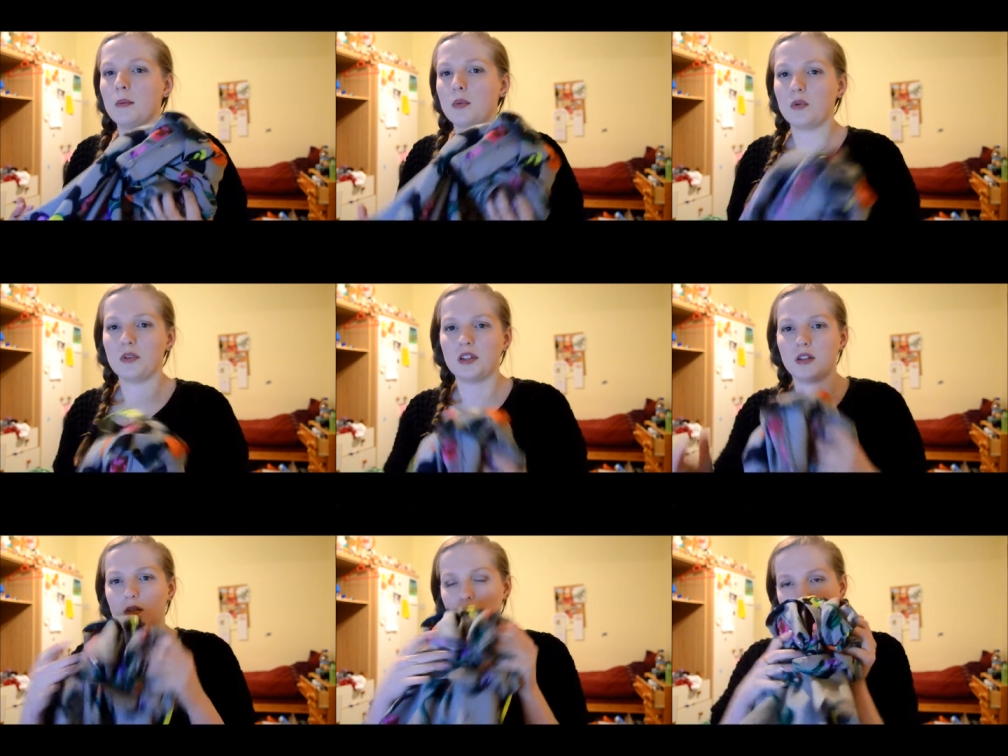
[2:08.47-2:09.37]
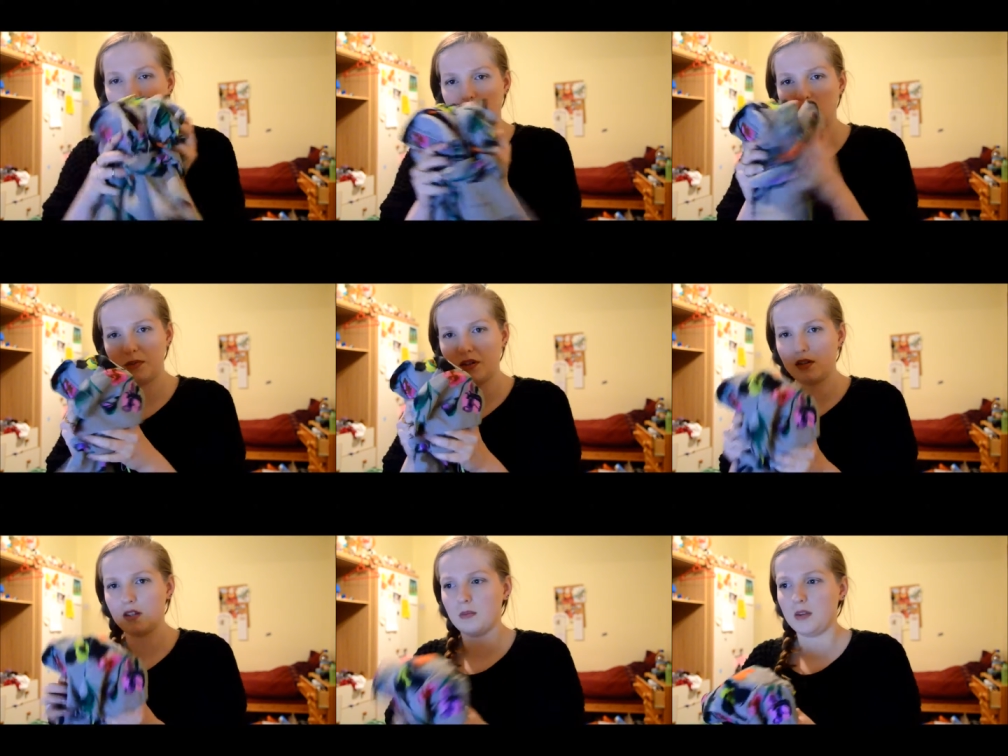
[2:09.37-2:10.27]
but also coming into spring
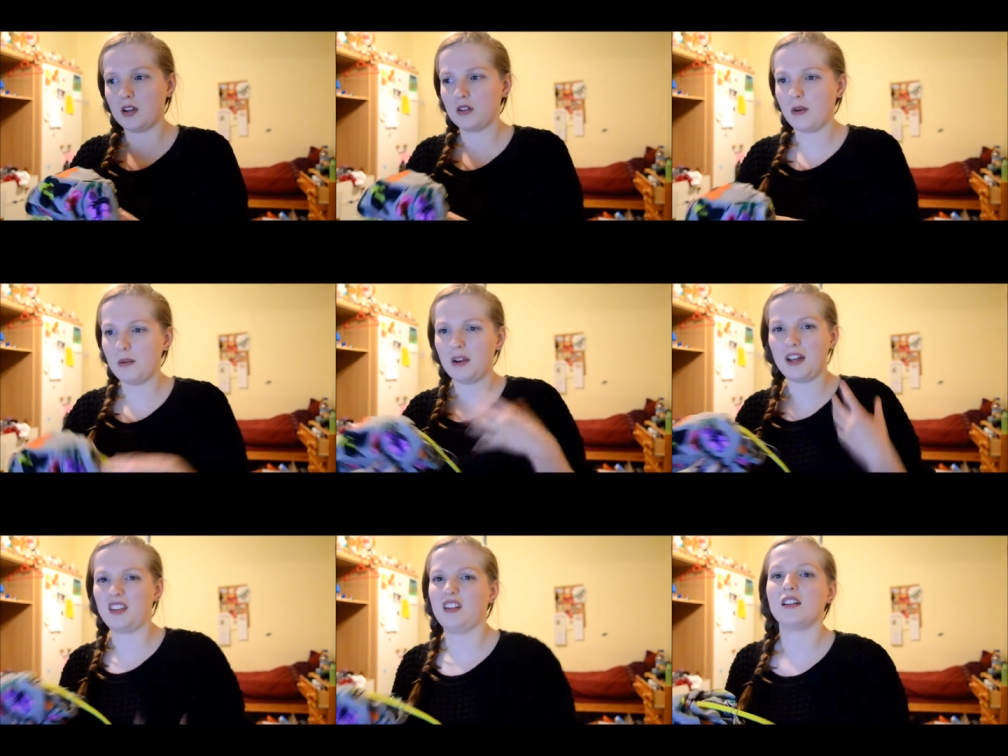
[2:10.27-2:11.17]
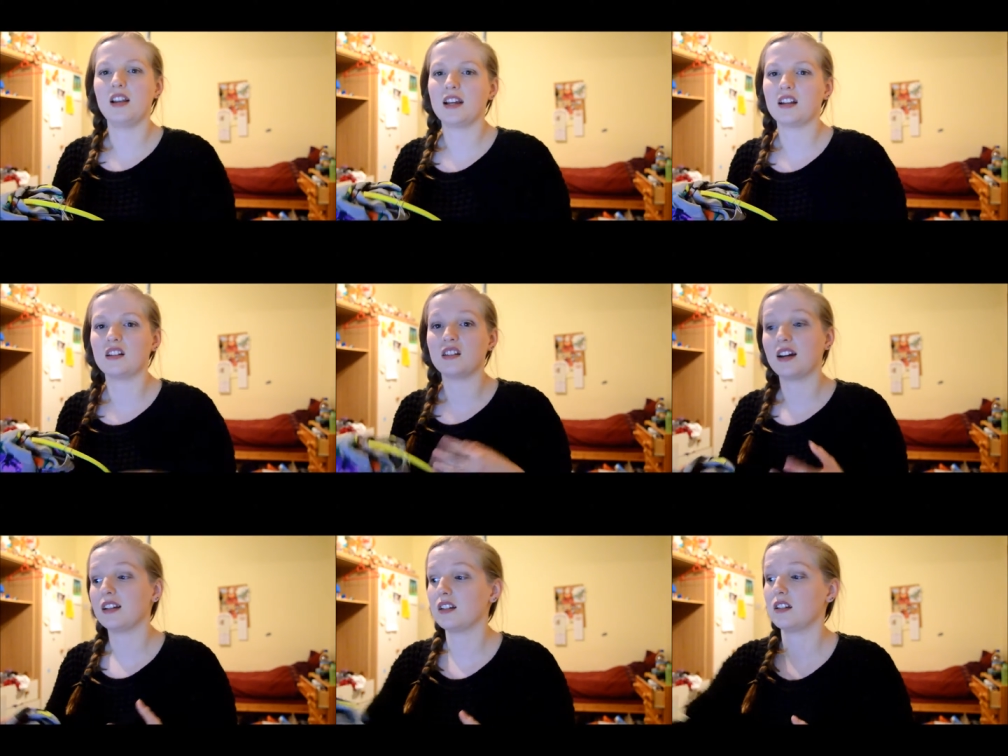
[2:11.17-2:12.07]
and summer you could wear it with like thinner leggings,
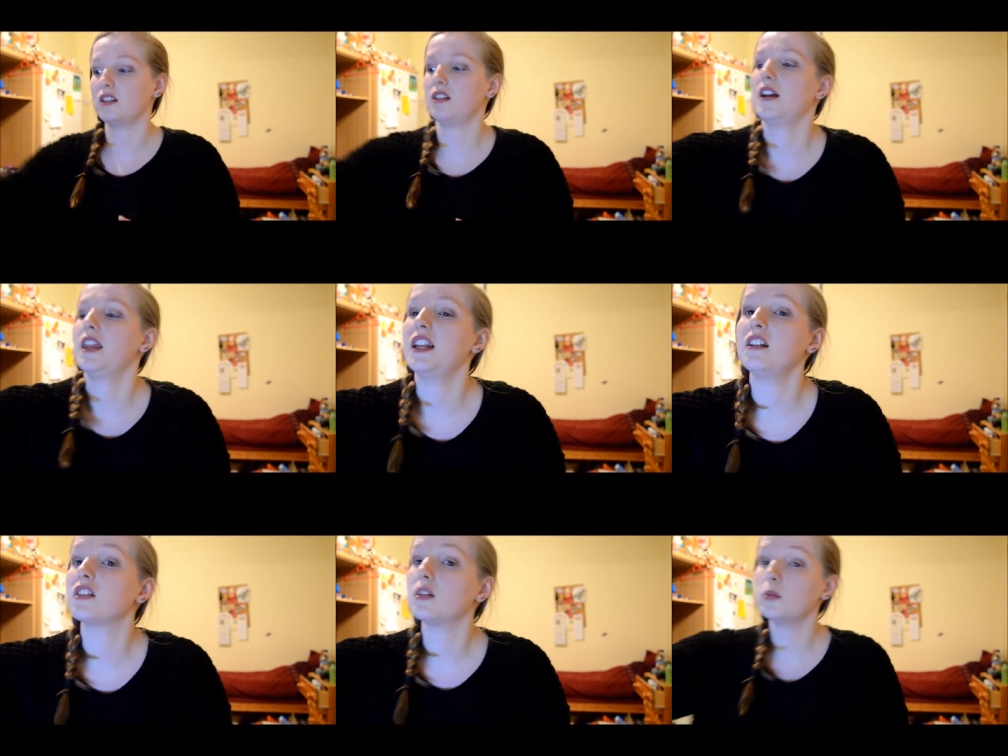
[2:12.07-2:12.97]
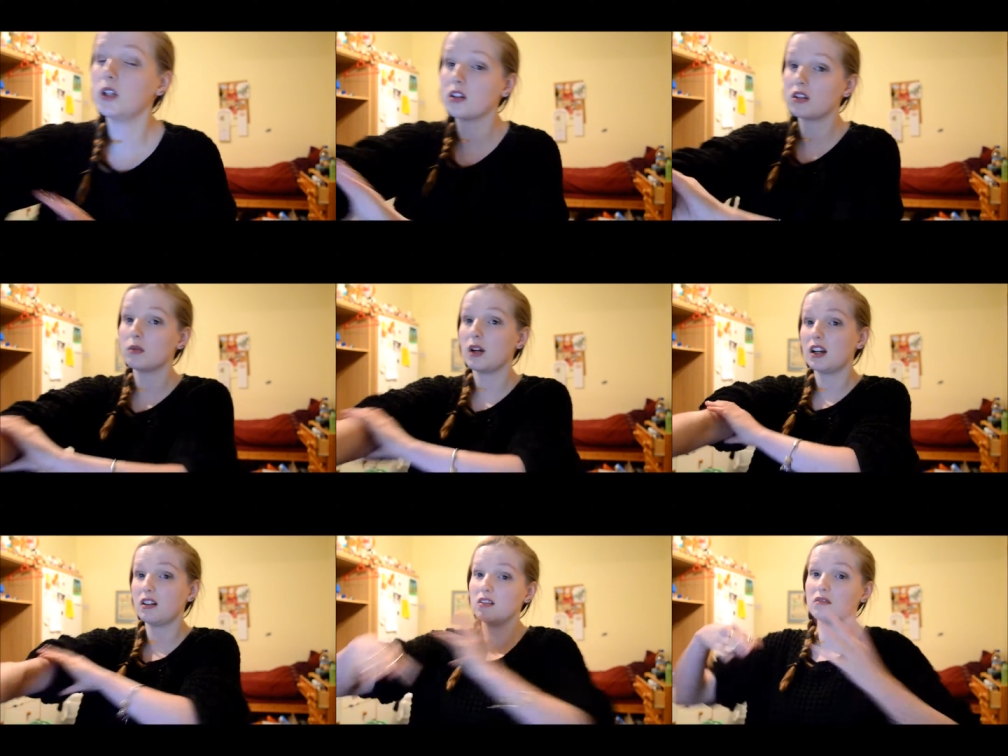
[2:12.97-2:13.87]
tights and then in summer you could
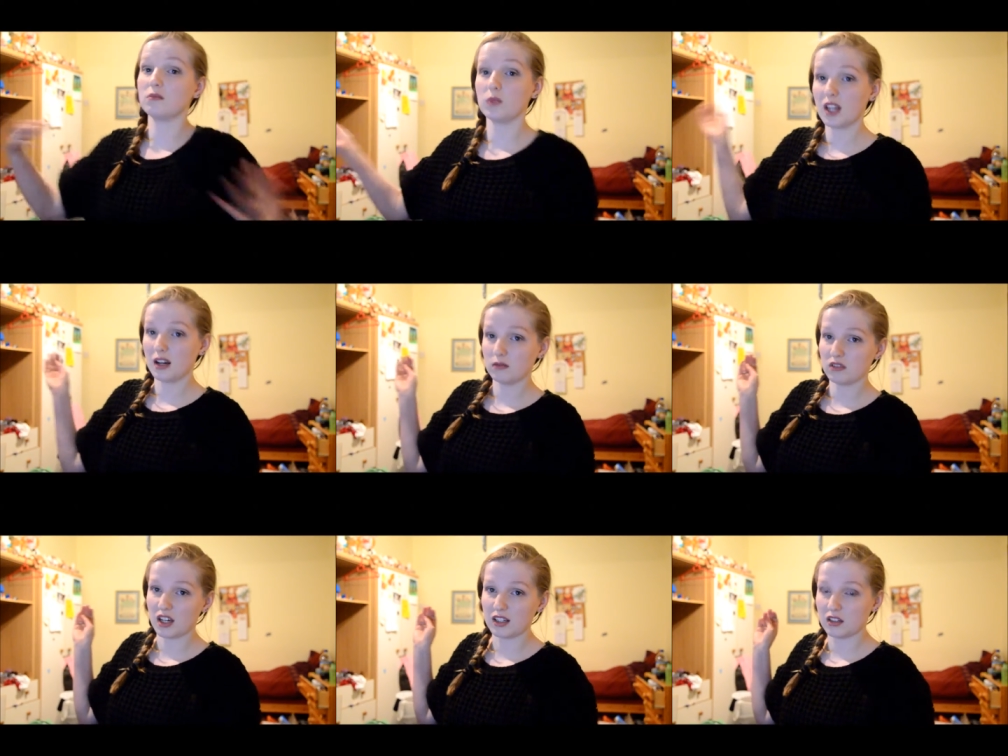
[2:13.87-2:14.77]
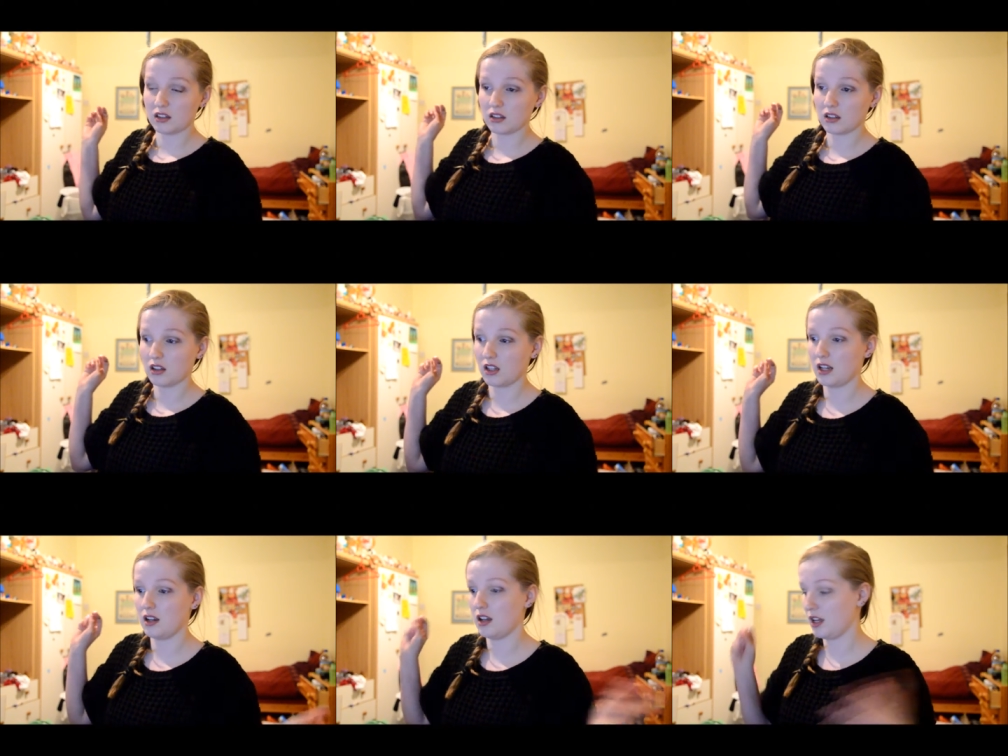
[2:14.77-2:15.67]
wear it without tights and
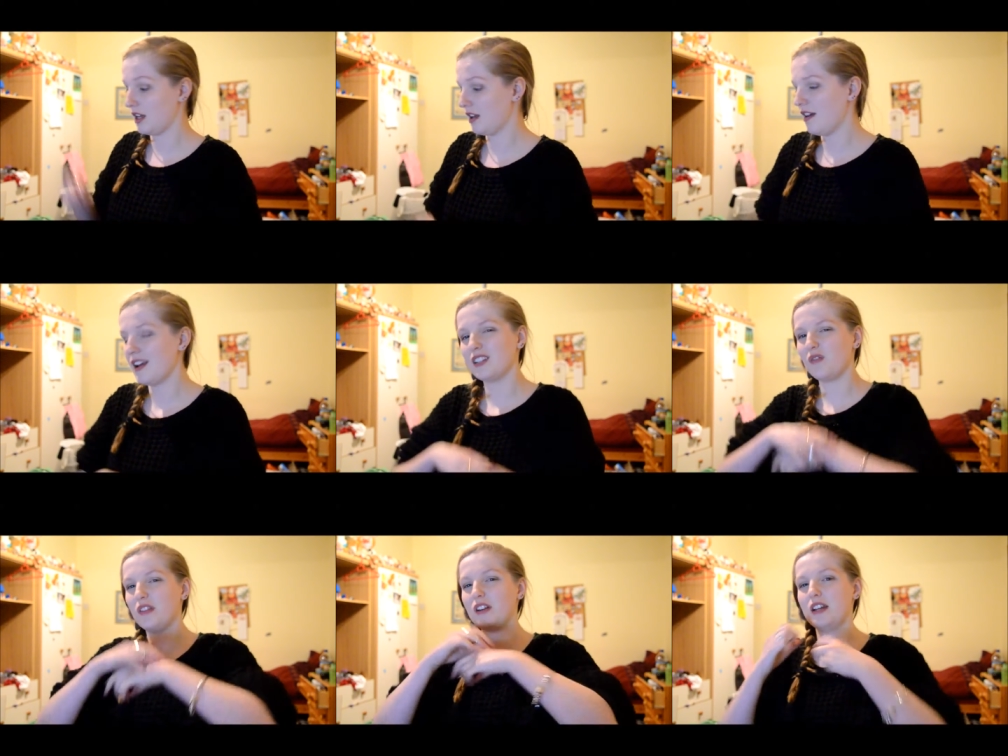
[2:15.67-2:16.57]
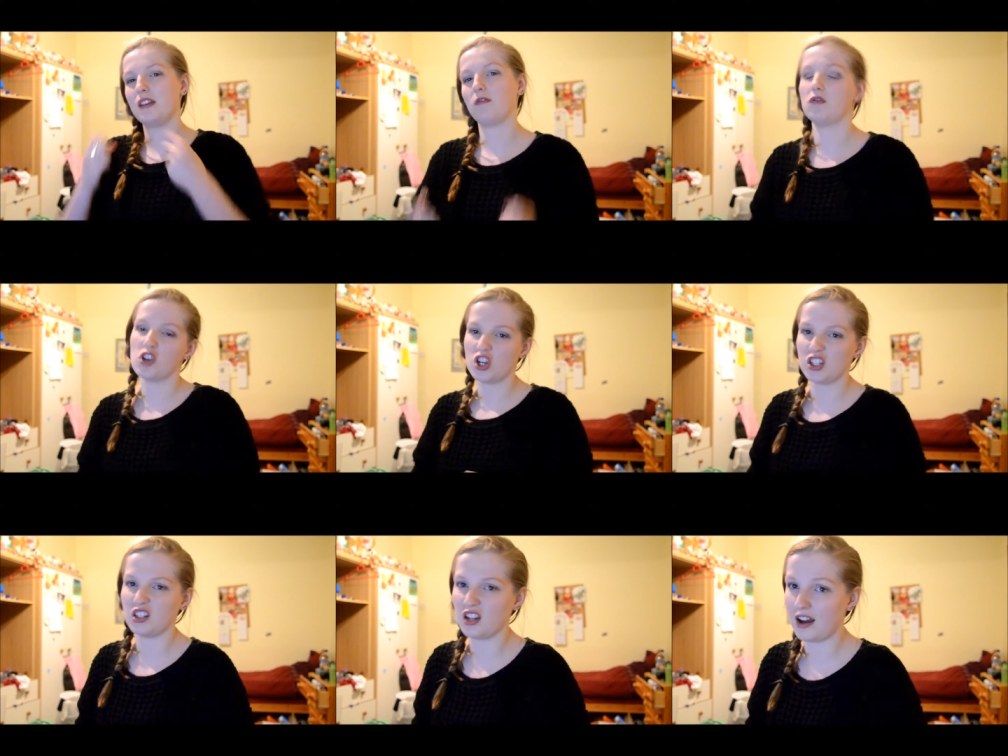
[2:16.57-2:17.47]
then it's very
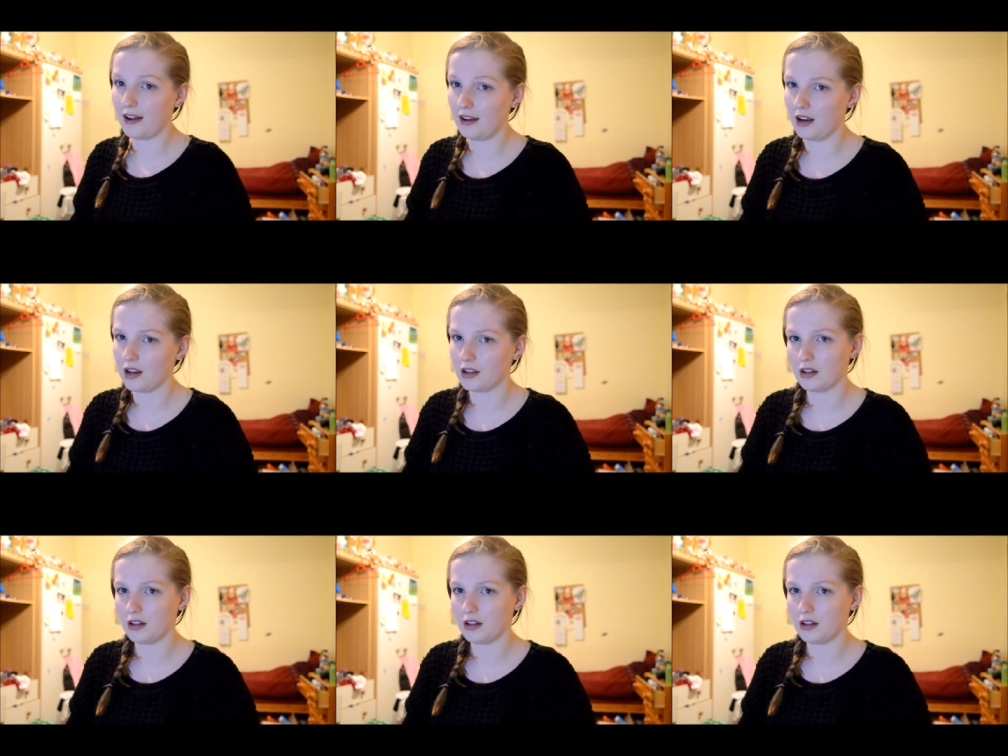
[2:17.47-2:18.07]
versatile.